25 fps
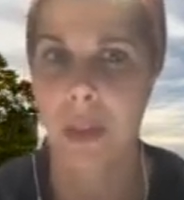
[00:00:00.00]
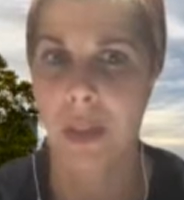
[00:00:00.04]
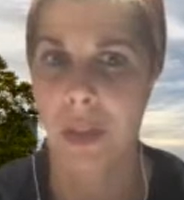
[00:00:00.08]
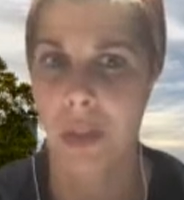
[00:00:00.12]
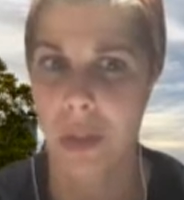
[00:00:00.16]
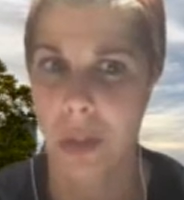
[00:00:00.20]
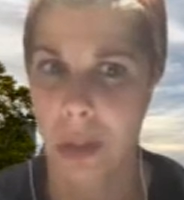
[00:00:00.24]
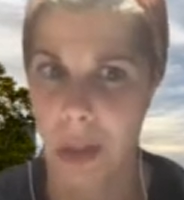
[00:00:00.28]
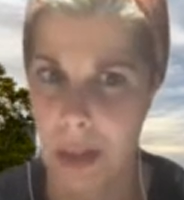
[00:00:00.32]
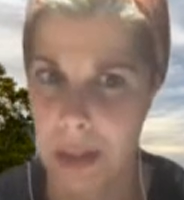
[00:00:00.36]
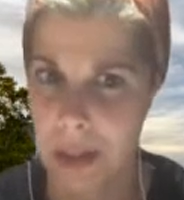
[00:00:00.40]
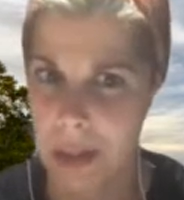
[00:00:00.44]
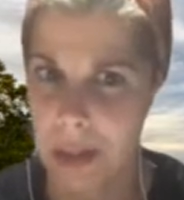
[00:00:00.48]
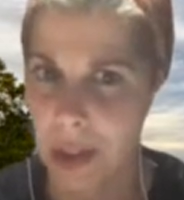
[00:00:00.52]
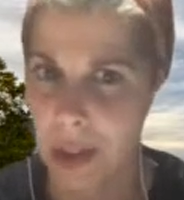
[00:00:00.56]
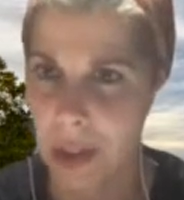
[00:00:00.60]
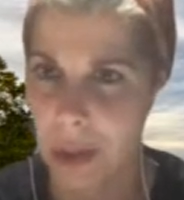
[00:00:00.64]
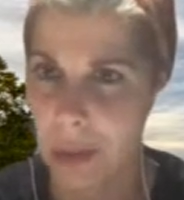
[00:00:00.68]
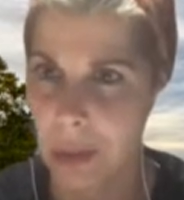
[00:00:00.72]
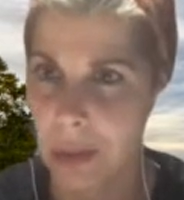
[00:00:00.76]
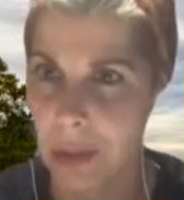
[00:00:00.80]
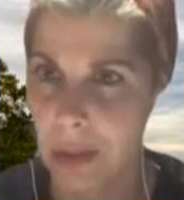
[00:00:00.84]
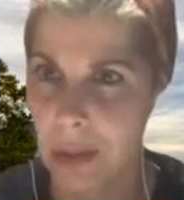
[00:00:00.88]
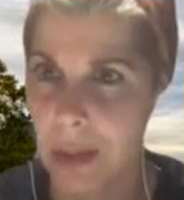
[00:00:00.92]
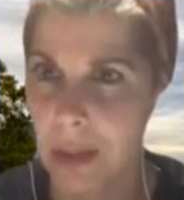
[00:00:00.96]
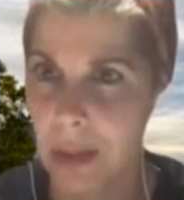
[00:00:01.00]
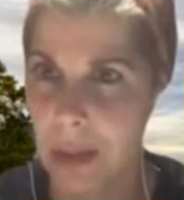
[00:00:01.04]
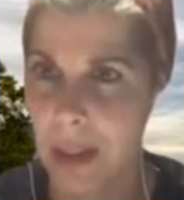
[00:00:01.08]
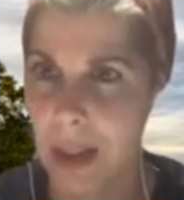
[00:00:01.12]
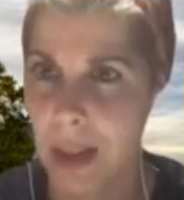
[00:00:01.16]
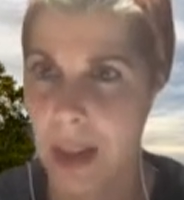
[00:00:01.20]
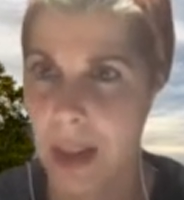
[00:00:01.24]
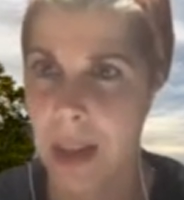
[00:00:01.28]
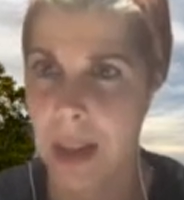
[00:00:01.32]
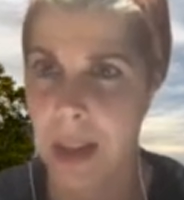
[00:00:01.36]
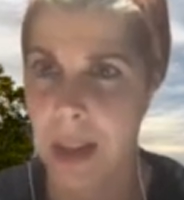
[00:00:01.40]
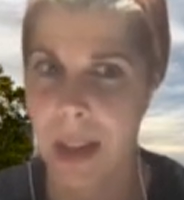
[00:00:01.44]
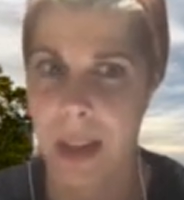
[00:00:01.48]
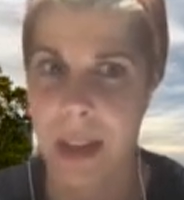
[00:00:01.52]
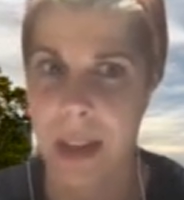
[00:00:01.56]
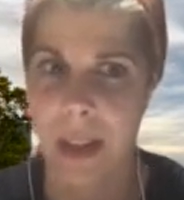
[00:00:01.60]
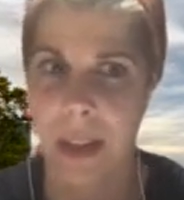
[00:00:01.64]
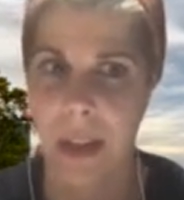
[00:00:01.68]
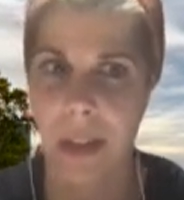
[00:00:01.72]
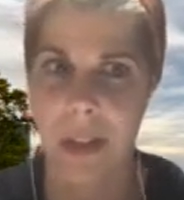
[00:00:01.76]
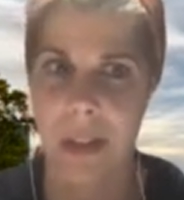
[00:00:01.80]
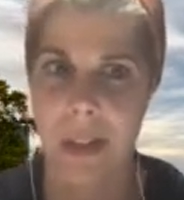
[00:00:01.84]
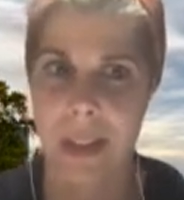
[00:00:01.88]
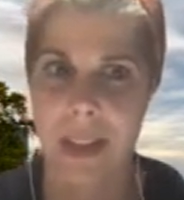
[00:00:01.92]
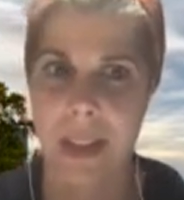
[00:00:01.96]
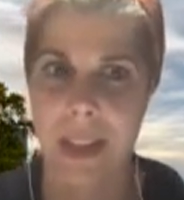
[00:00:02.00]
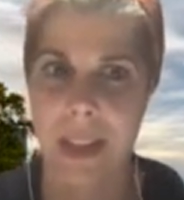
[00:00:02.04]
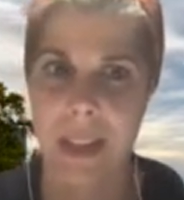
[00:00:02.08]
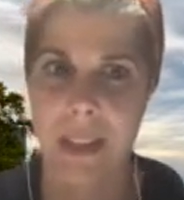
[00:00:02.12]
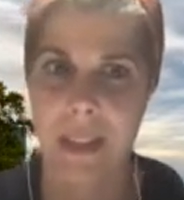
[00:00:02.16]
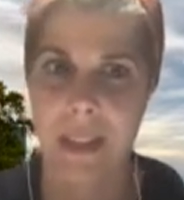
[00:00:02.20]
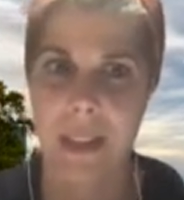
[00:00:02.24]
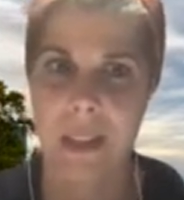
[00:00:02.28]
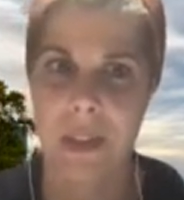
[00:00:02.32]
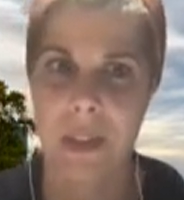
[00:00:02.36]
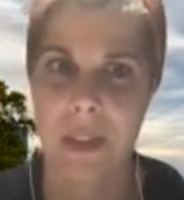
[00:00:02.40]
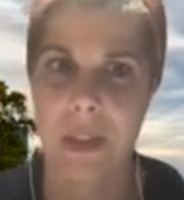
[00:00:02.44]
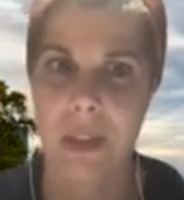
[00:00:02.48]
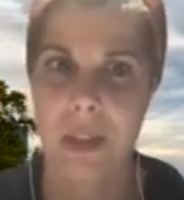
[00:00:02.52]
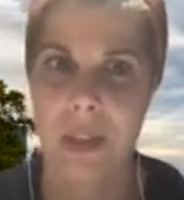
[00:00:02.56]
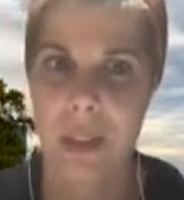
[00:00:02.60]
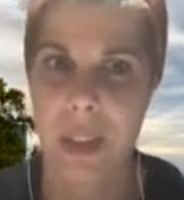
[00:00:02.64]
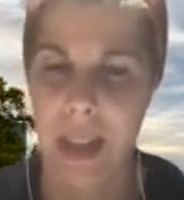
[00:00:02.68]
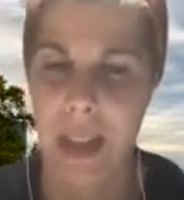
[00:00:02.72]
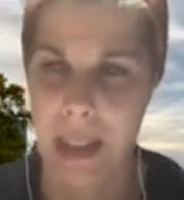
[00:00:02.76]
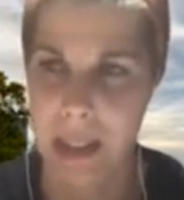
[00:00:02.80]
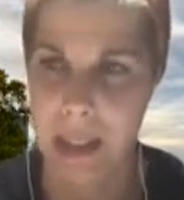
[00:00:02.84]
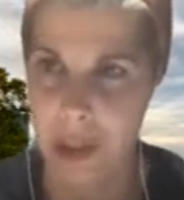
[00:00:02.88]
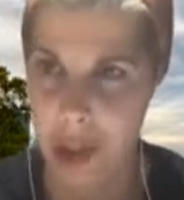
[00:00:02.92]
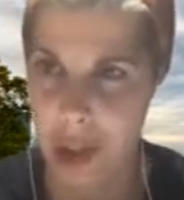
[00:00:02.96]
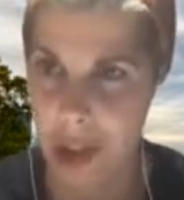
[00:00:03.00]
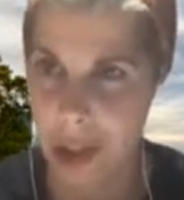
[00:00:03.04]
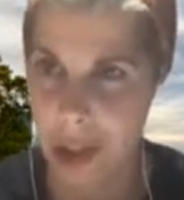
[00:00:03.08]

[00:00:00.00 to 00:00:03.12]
solitude, connecting to nature.